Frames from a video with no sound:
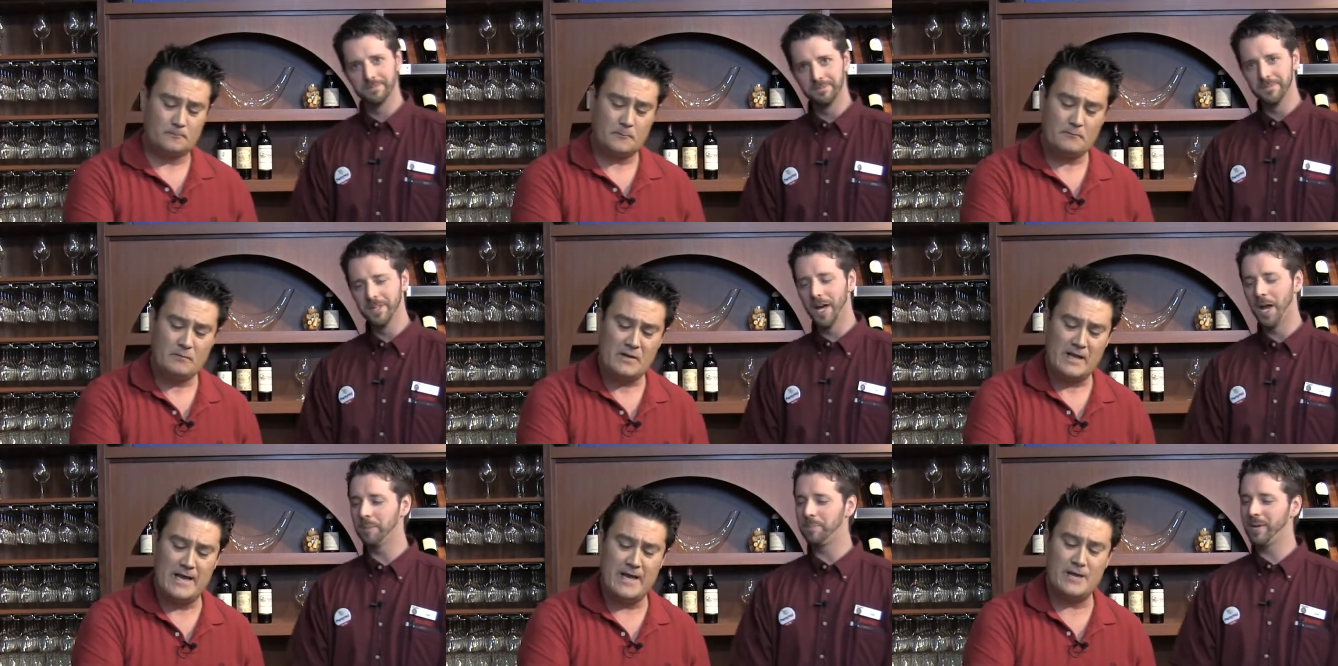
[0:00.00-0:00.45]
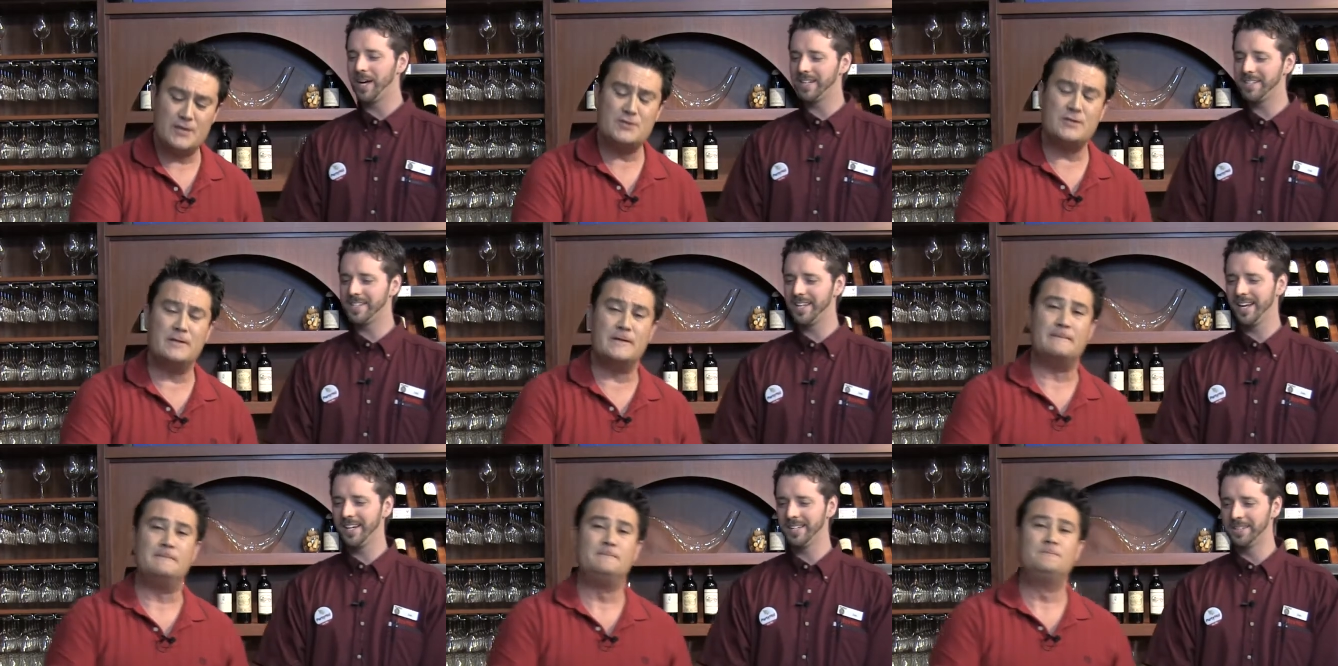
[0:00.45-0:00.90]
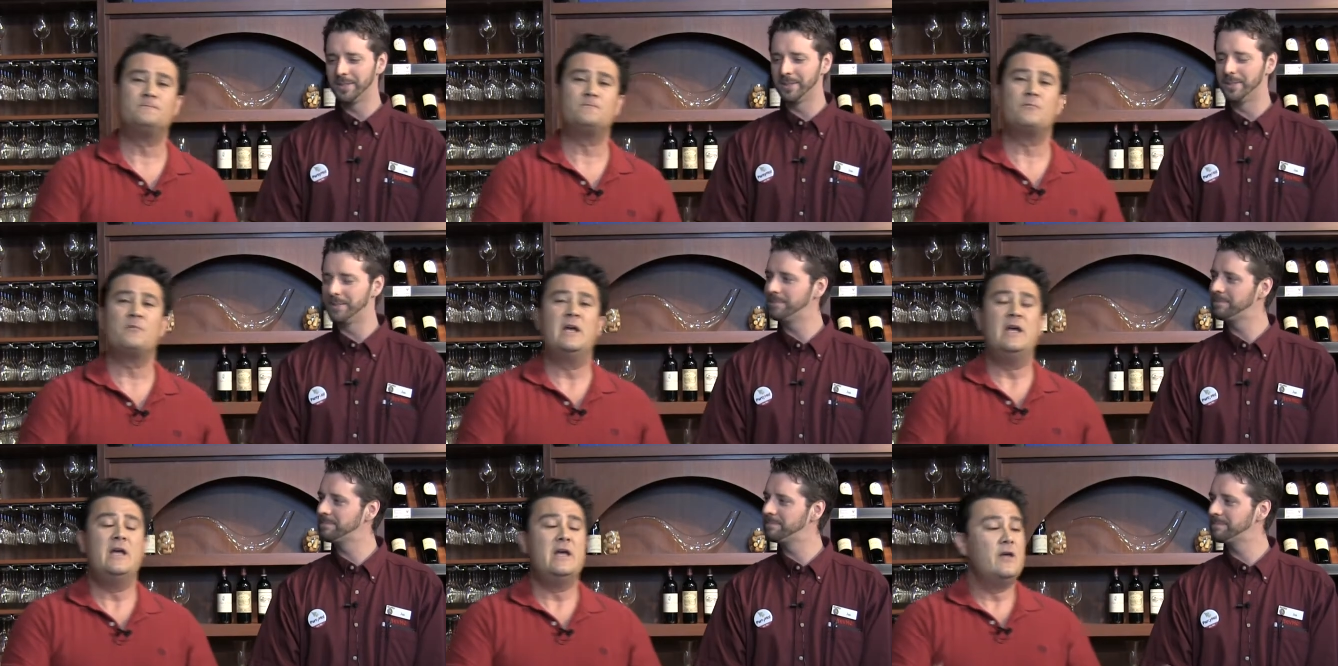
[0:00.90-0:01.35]
Speaker 1: Not a Excellent. bad
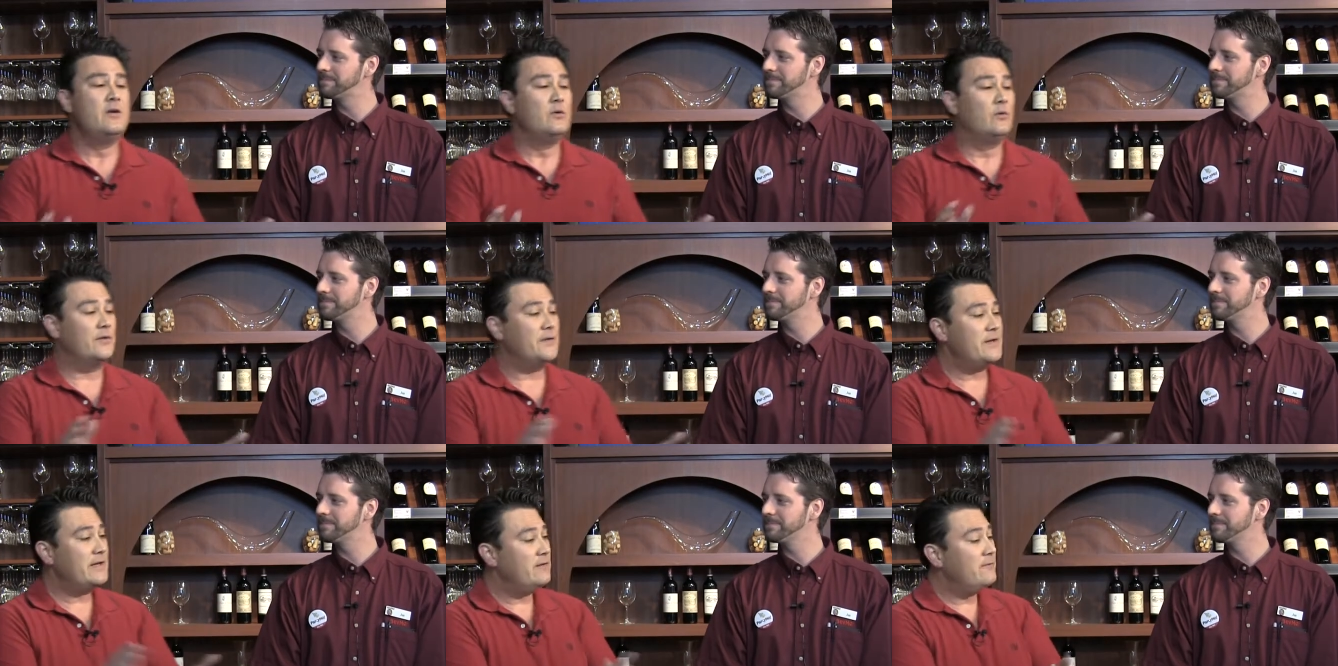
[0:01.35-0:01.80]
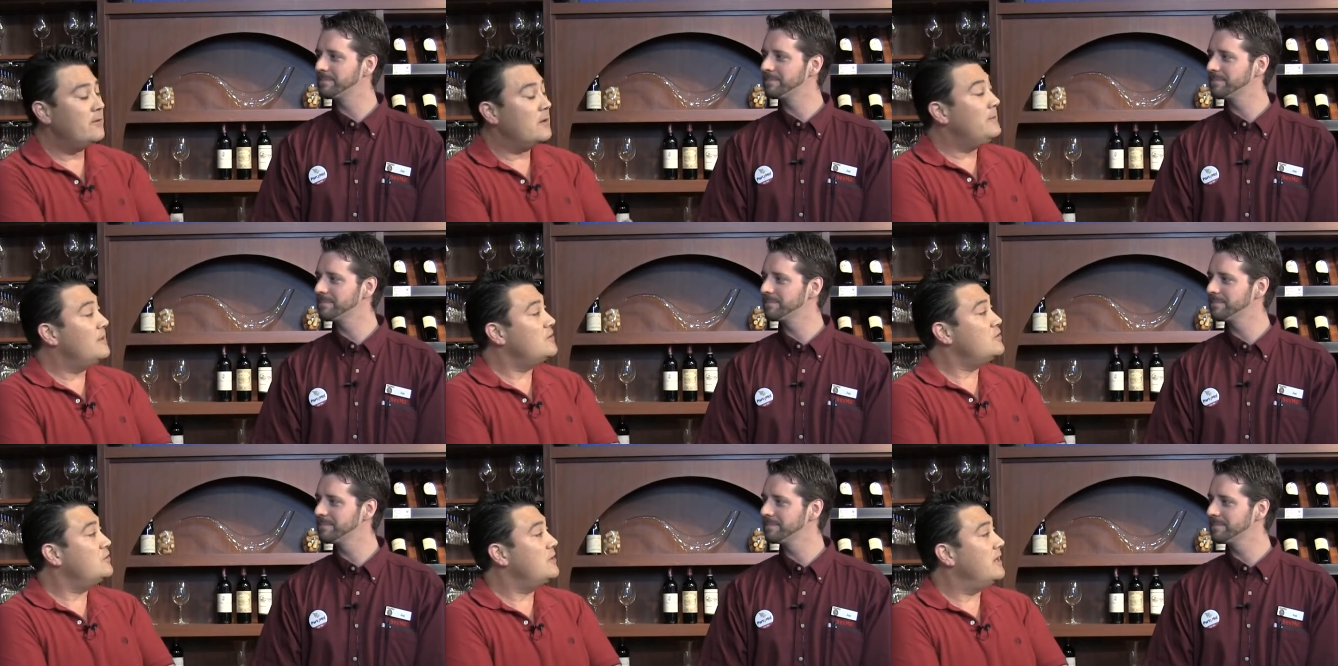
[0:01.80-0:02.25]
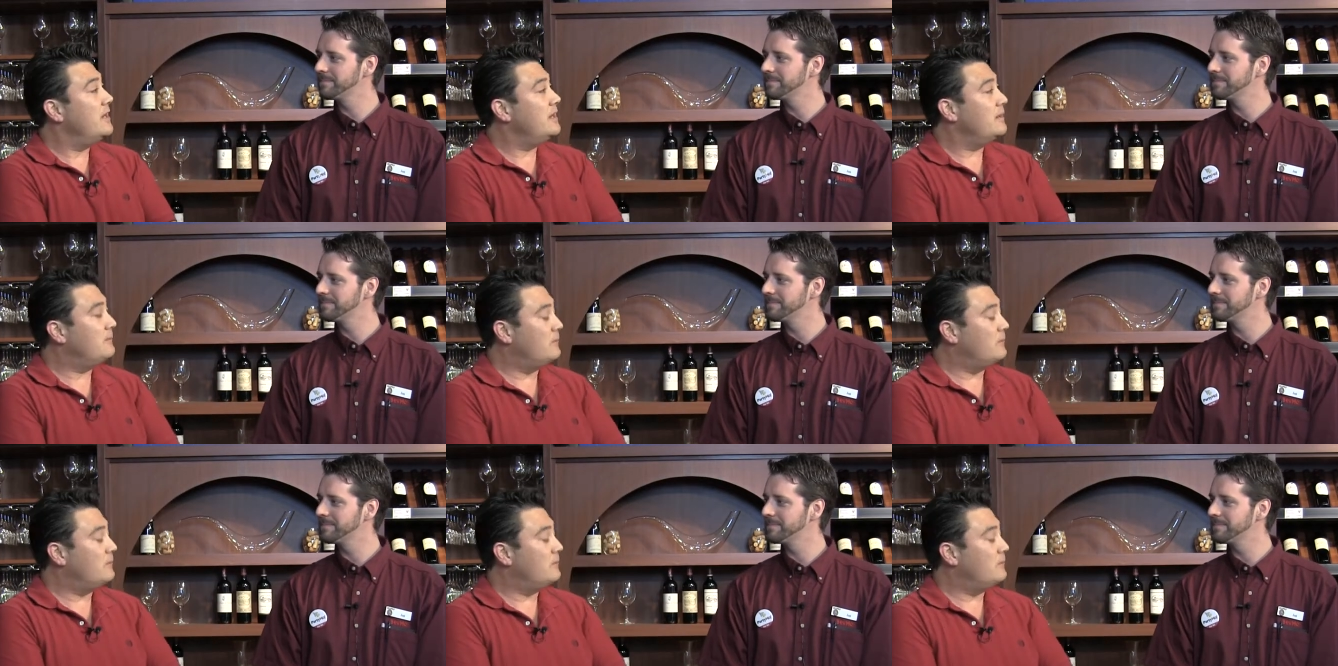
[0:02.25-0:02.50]
tango. Well, thank you very much, Jon.